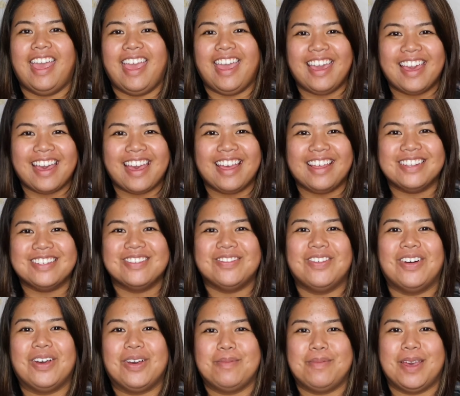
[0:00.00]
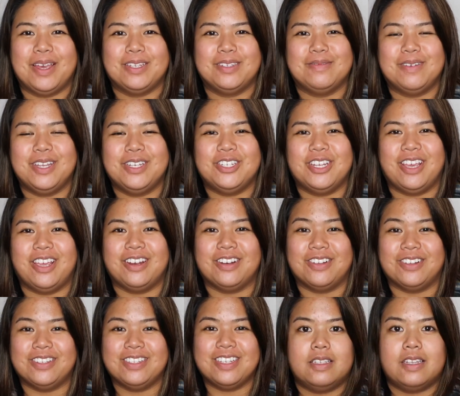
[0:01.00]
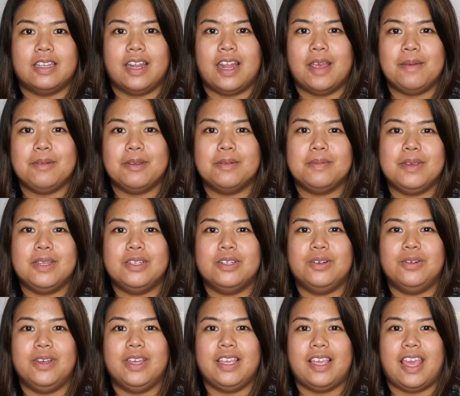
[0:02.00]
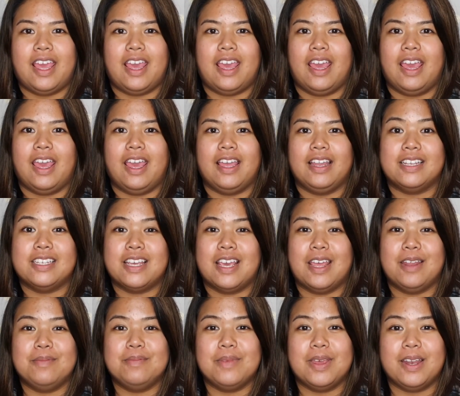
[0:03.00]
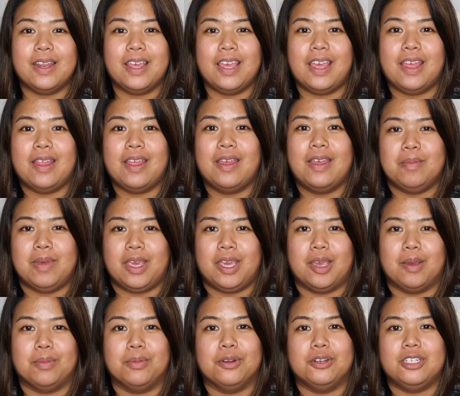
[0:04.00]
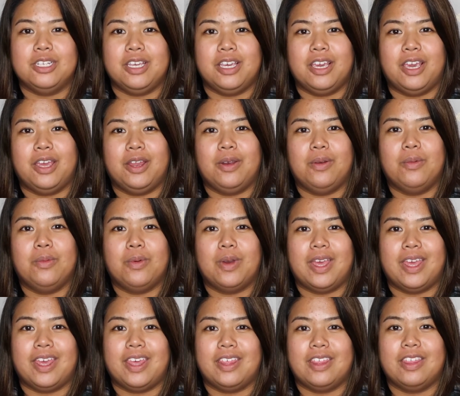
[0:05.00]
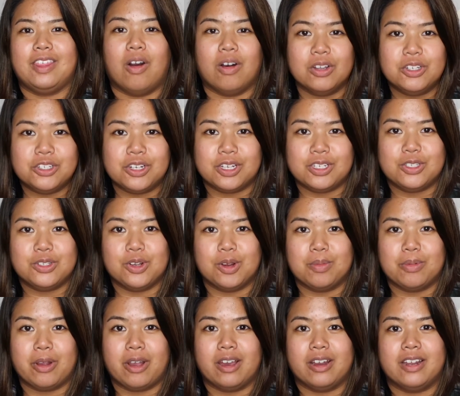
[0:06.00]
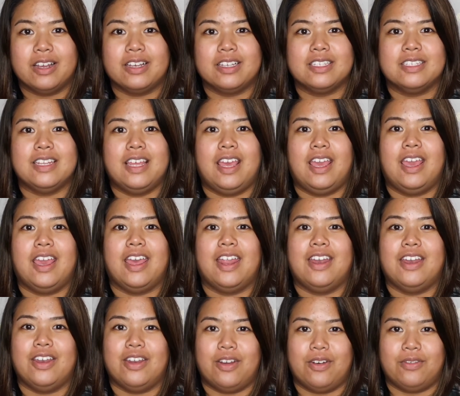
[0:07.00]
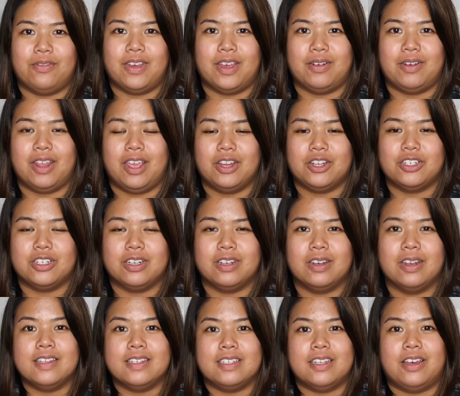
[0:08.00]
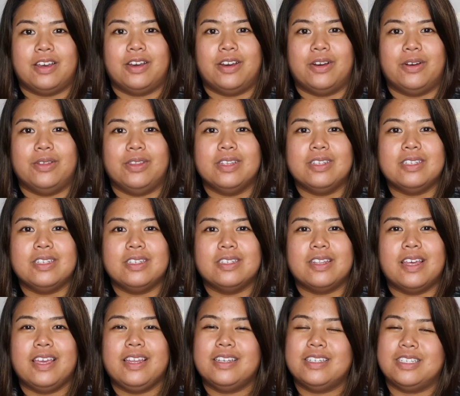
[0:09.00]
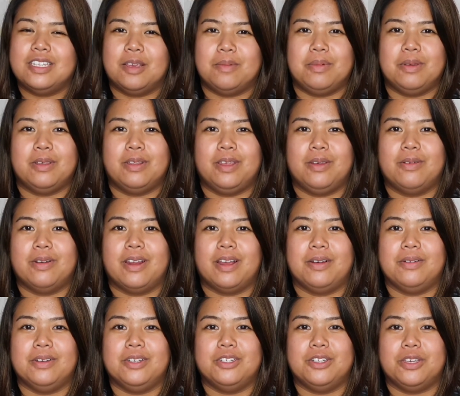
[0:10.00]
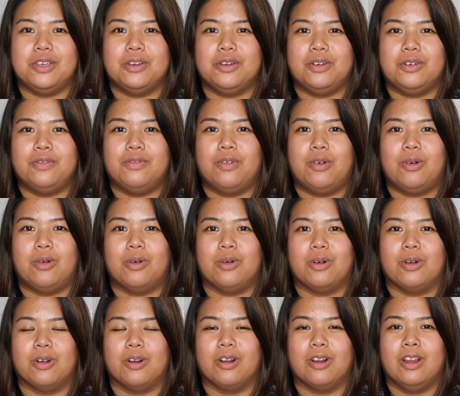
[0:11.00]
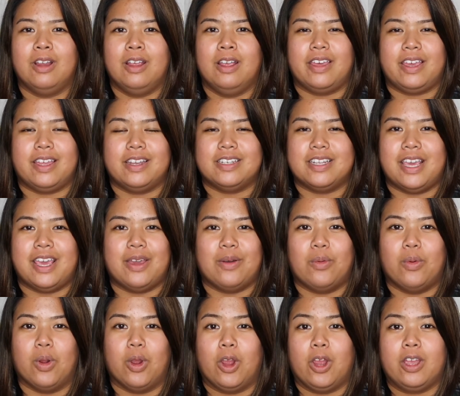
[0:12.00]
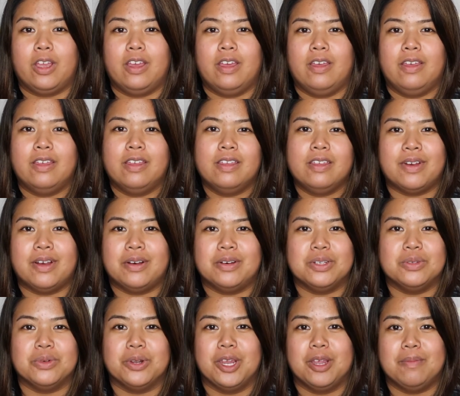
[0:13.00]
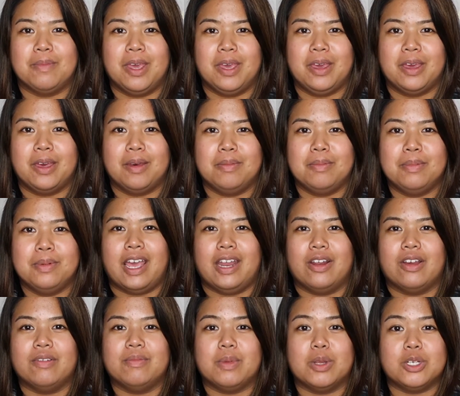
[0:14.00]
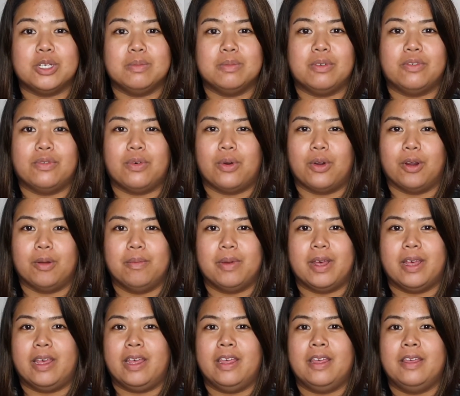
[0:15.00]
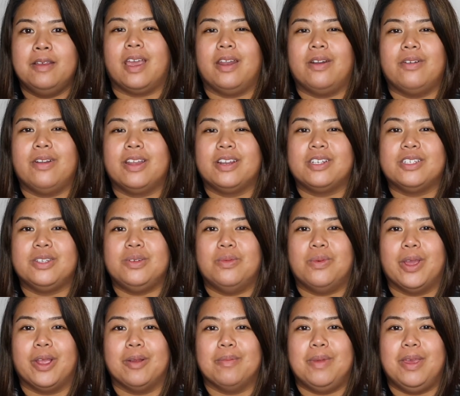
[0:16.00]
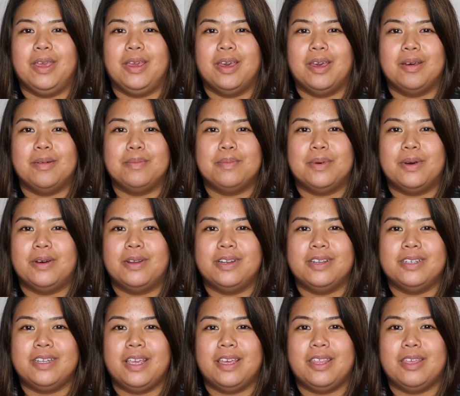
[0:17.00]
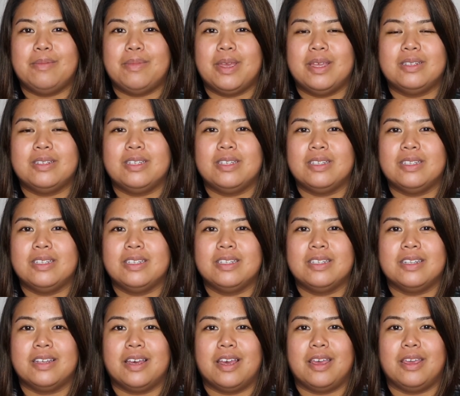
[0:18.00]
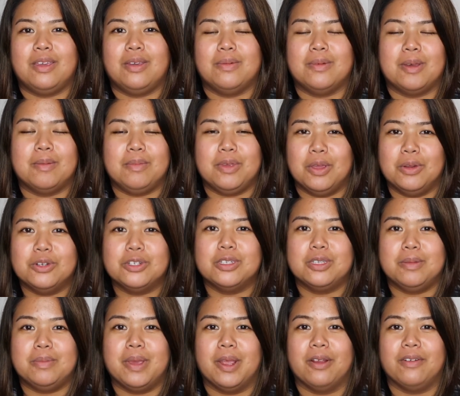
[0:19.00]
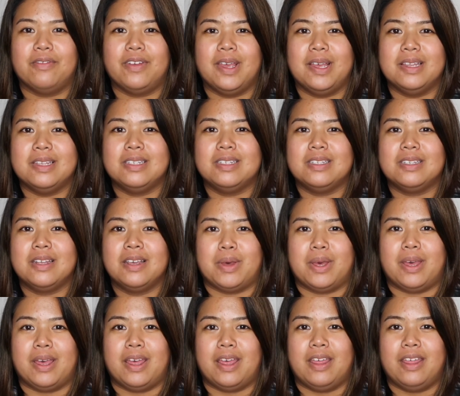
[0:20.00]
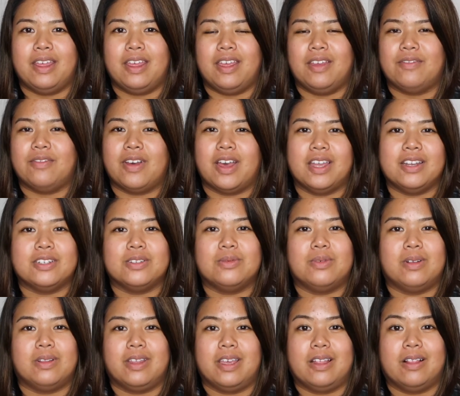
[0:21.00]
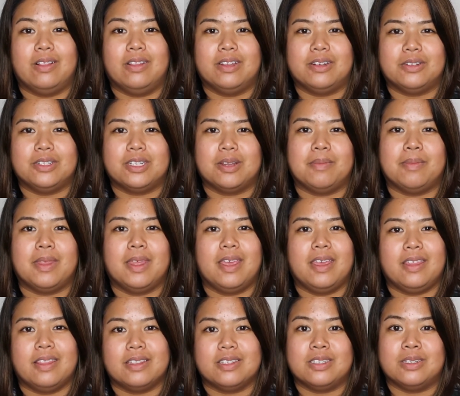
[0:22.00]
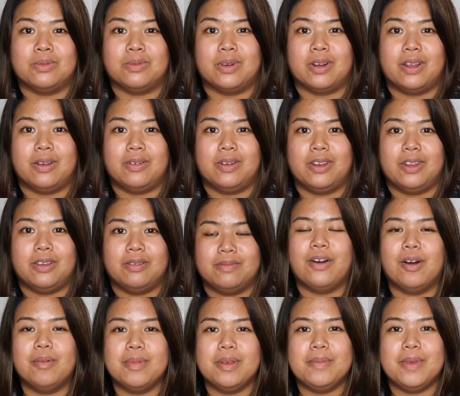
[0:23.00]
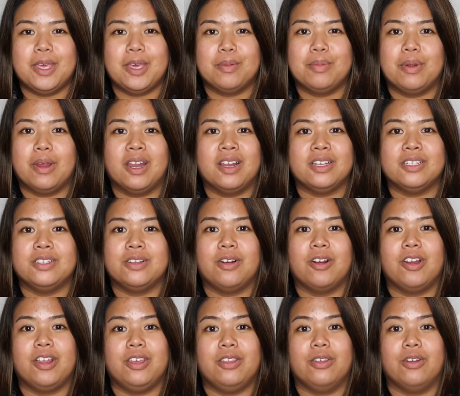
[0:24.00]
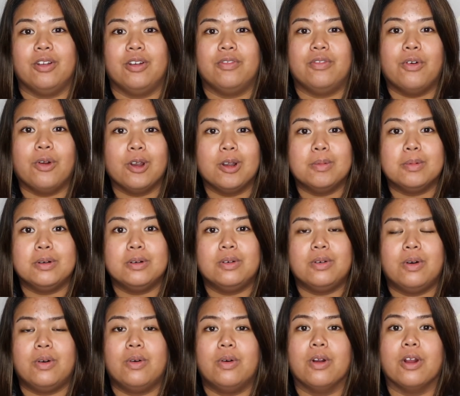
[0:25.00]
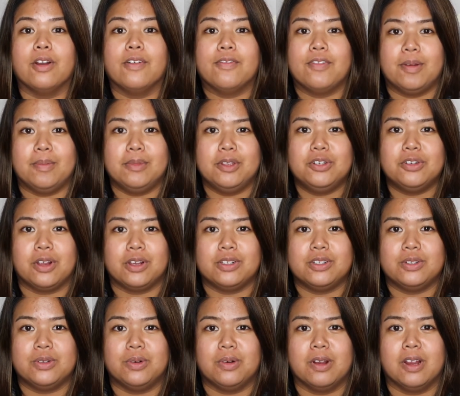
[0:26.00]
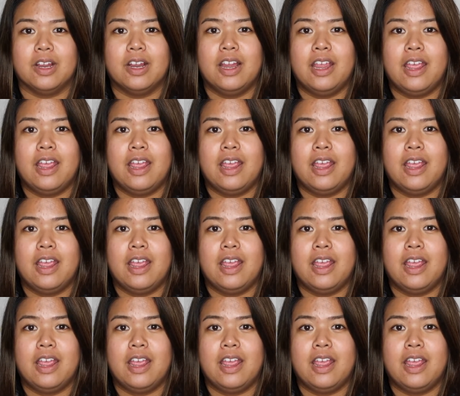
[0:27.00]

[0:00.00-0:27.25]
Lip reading: Hey guys, welcome back to my channel. Today I'm going to be doing a 10-minute makeup routine with all drugstore products and no foundation. So this is like typically what I would do for like a day at work if I was wearing makeup. I know I've mentioned before, but I don't actually wear makeup on a daily basis. I'm usually barefaced, but if I just want like a little something, this is what I would do. All my makeup products are either affordable or from the drugstore.